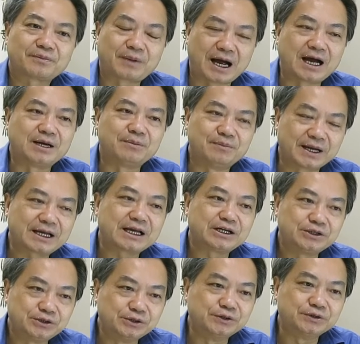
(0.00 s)
by
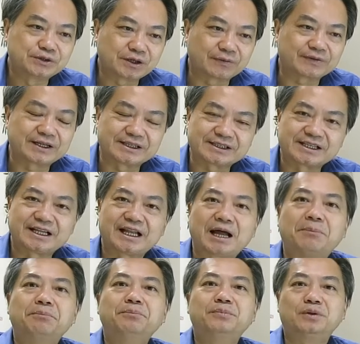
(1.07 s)
making use of these
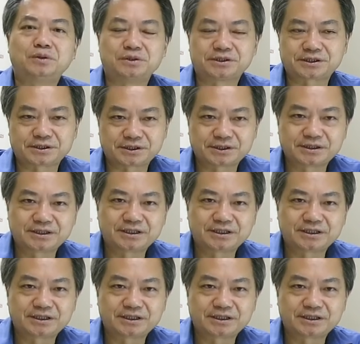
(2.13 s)
numbers.